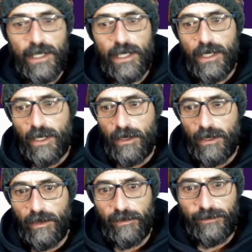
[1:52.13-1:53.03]

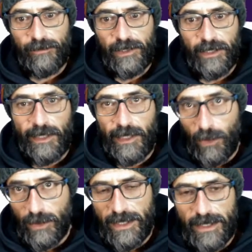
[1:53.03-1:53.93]
of the
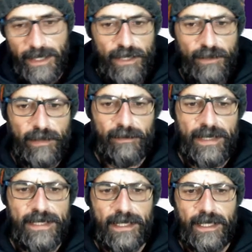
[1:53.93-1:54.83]
closing stage. But
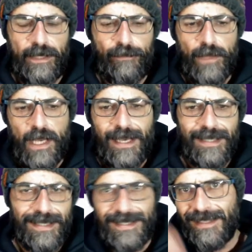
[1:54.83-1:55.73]
basically,
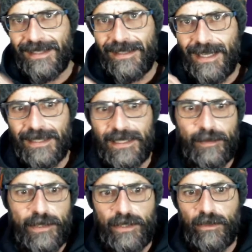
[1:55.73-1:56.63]
as I said in the last
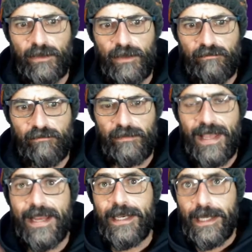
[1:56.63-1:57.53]
episode,
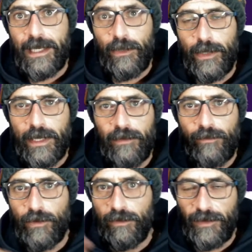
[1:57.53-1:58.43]
technically we can
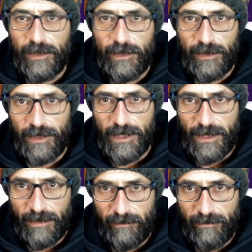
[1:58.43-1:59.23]
forfeit this